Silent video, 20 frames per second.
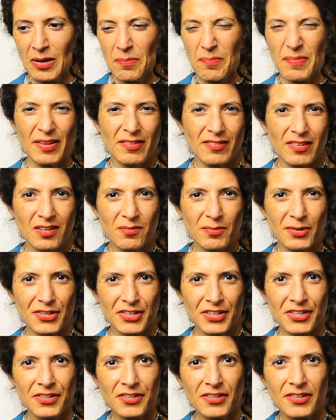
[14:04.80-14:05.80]
mental
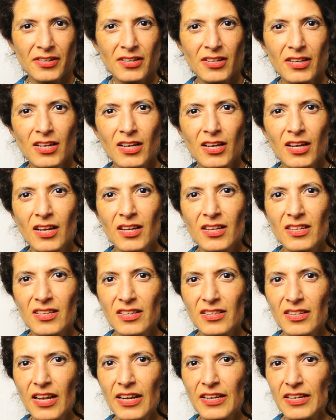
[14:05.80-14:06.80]
barrier,
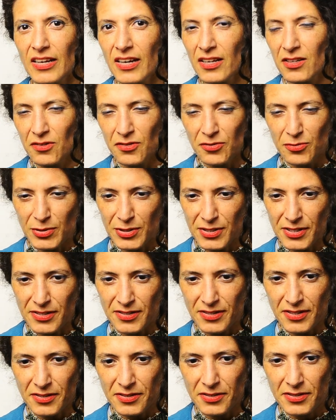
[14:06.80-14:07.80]
any kind of
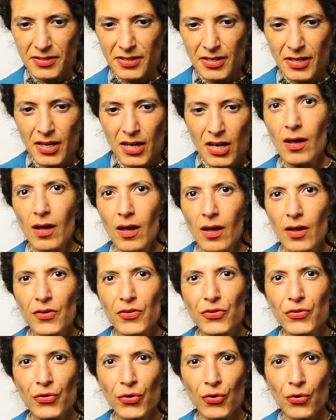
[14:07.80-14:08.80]
resistance.
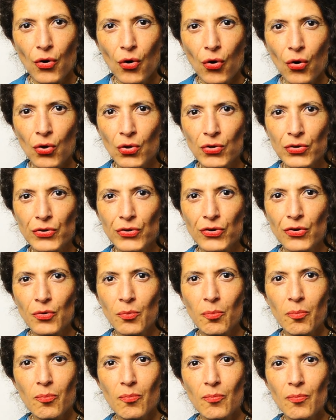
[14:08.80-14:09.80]
All
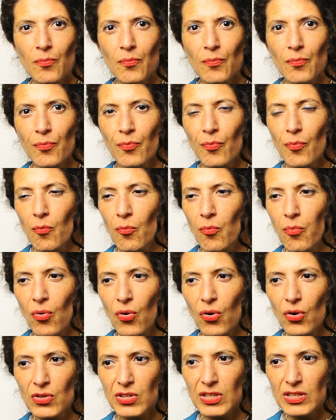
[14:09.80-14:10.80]
your
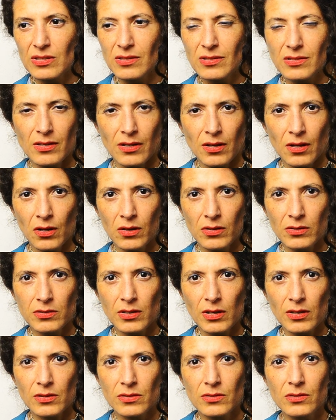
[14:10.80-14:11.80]
body cells
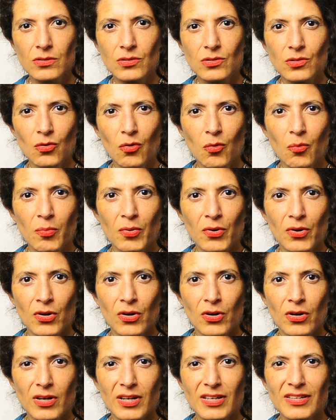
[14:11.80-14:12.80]
are
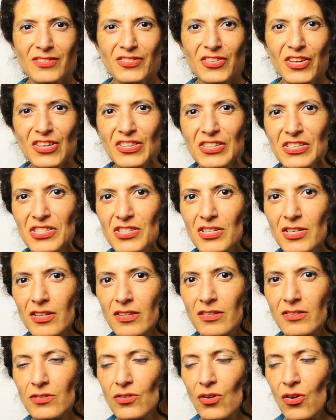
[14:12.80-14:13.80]
super
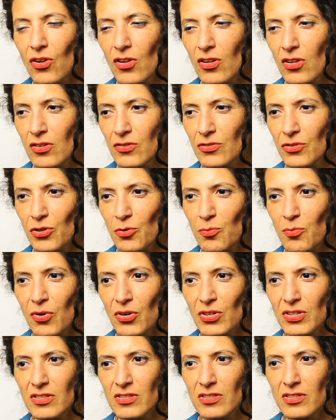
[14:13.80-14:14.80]
intelligent. All your
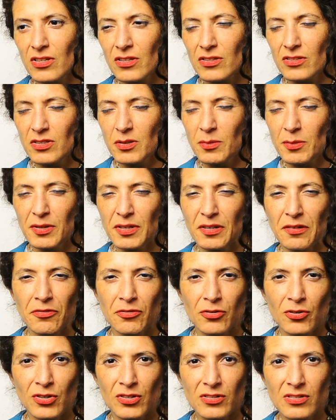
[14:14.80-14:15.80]
body cells, even if
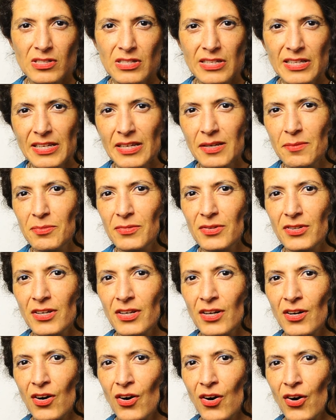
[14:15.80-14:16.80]
you're asleep, they
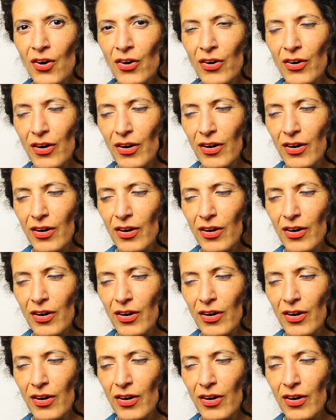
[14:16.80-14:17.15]
are